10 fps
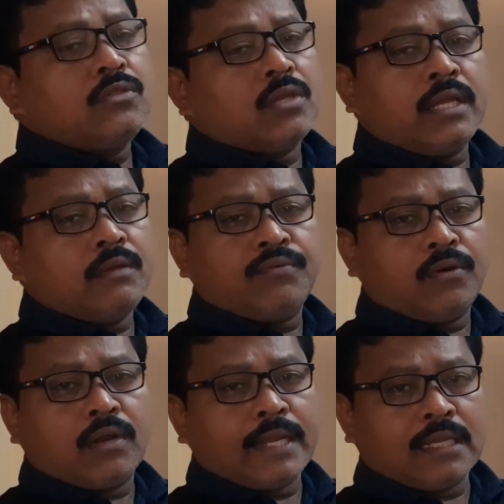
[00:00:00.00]

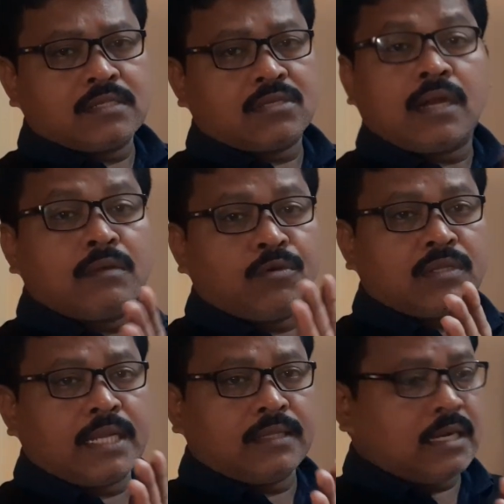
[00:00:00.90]
3-4 lines, not more
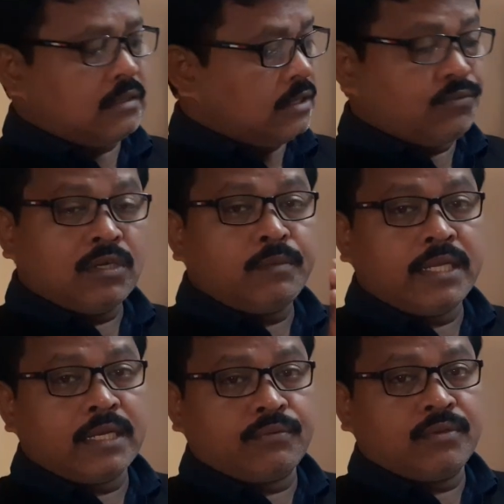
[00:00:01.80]
than that. It won't be
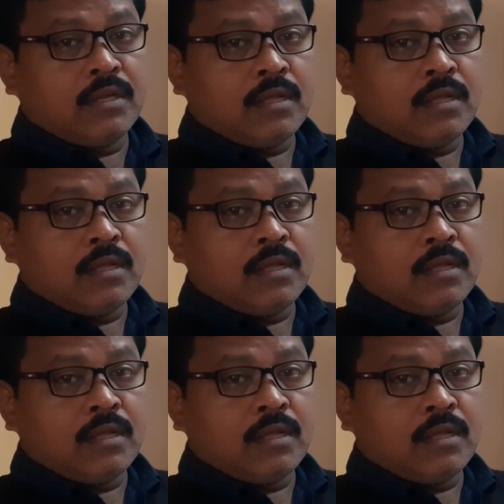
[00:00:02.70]
enough.